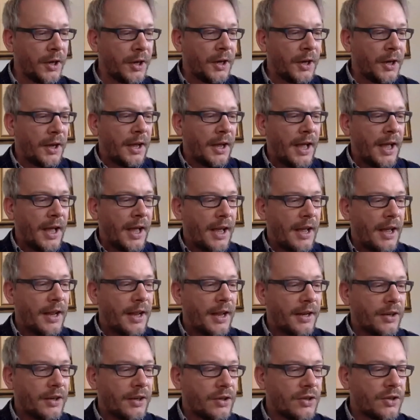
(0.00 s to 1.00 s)
and
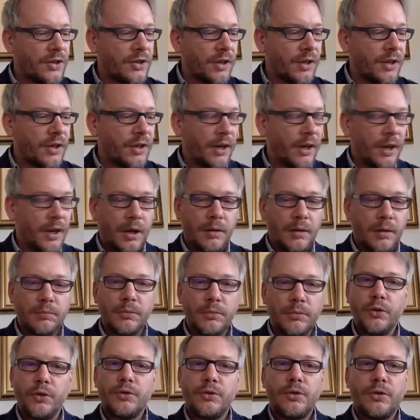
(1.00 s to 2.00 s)

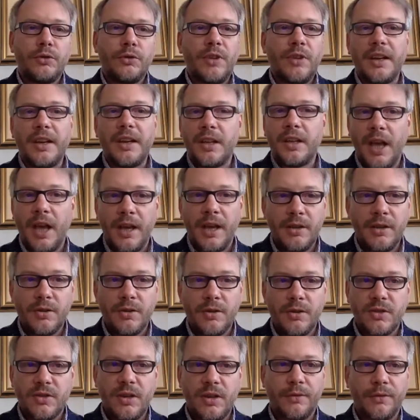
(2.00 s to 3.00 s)
to dedicate yourself
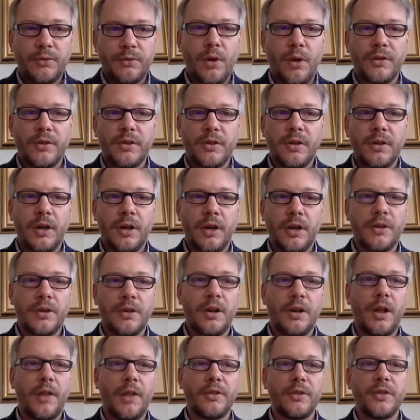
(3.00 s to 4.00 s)
to other
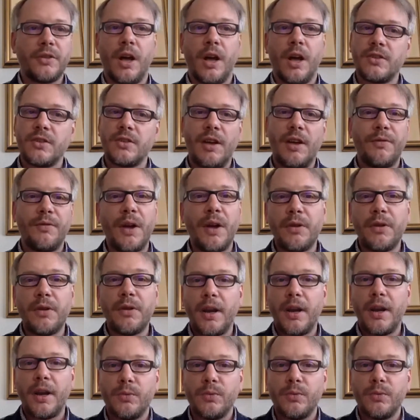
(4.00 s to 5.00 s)
tasks. I found that a
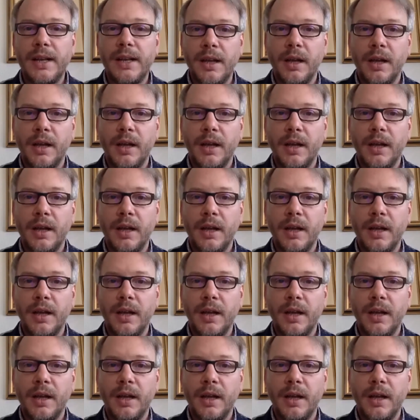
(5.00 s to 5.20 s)
really